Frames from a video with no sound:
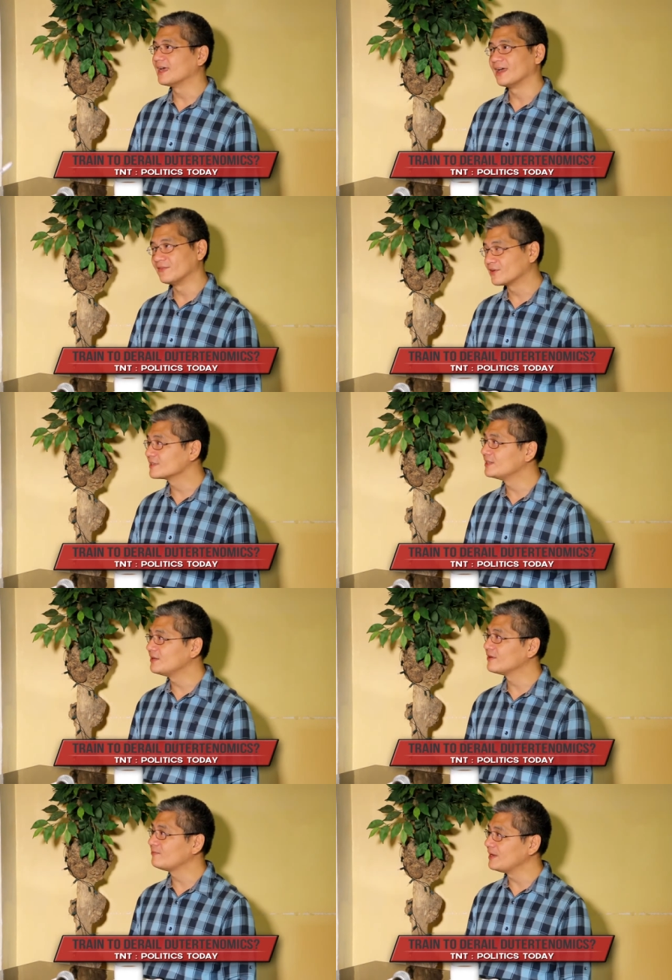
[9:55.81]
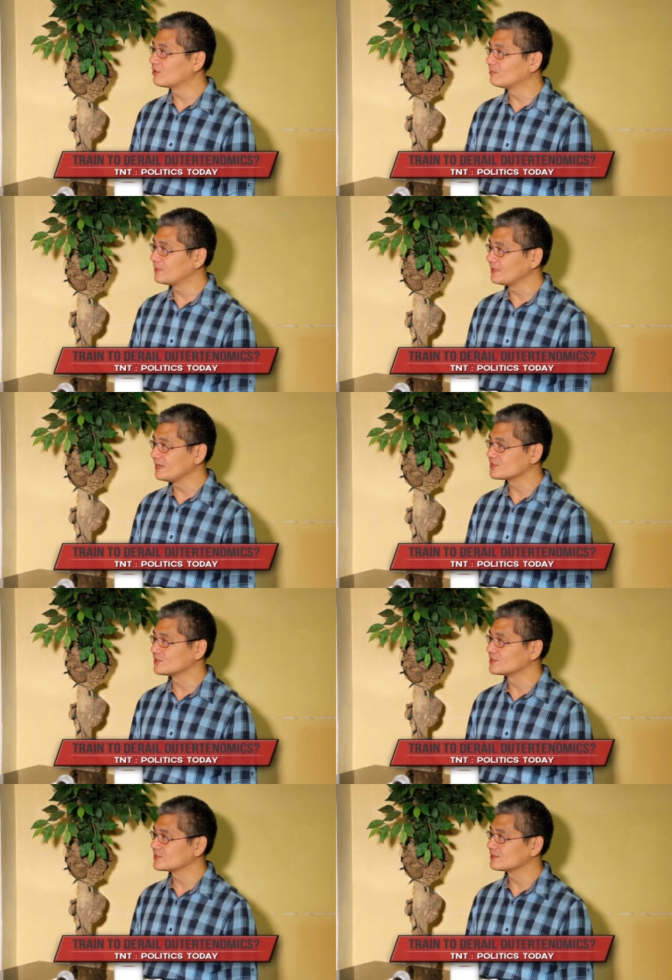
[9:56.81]
I've heard the D O F make
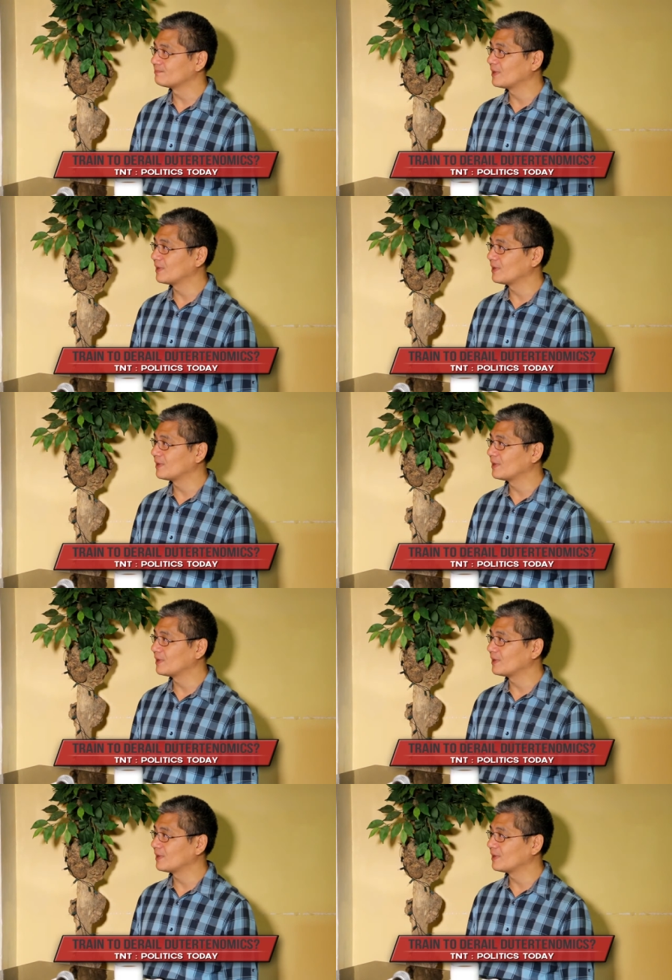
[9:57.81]
computations.